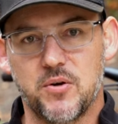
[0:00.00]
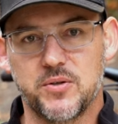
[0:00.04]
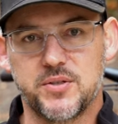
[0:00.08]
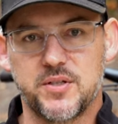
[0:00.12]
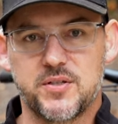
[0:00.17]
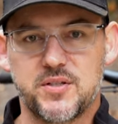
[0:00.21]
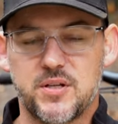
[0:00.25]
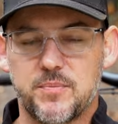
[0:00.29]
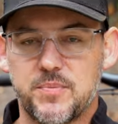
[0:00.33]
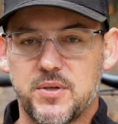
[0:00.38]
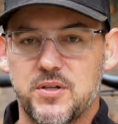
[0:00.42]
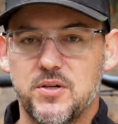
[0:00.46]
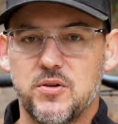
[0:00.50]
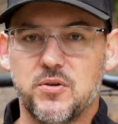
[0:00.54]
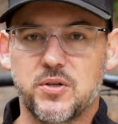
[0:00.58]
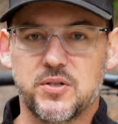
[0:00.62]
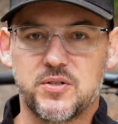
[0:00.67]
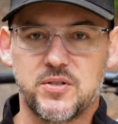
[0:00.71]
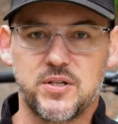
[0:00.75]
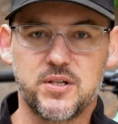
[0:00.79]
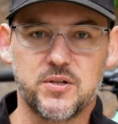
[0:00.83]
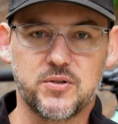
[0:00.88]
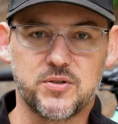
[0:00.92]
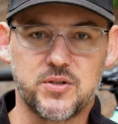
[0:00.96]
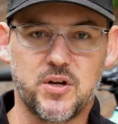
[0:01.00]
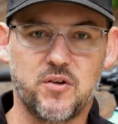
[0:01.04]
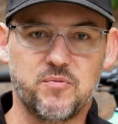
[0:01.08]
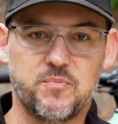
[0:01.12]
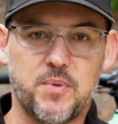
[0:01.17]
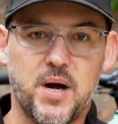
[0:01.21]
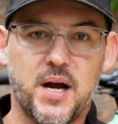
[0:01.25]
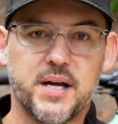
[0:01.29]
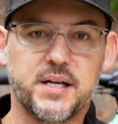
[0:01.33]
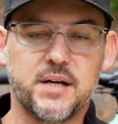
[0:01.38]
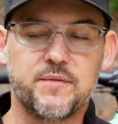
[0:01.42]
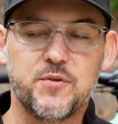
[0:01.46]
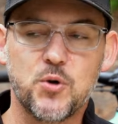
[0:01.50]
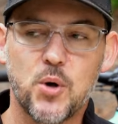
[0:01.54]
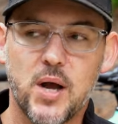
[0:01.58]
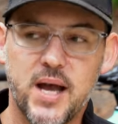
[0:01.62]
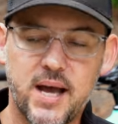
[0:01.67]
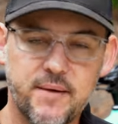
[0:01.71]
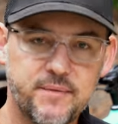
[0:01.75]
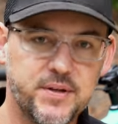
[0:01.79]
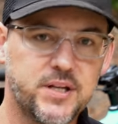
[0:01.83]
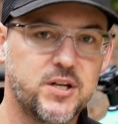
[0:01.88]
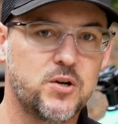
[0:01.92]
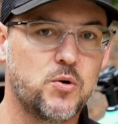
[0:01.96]
Is this something you could see yourself buying? If you
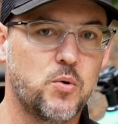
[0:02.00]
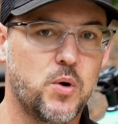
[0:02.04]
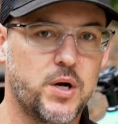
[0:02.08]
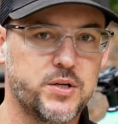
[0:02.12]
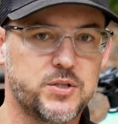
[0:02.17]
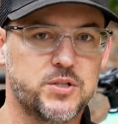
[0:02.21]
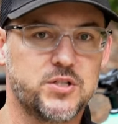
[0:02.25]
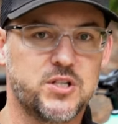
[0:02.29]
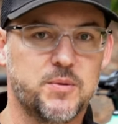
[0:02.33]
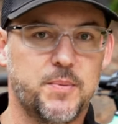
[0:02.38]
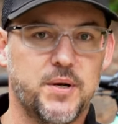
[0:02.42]
have any questions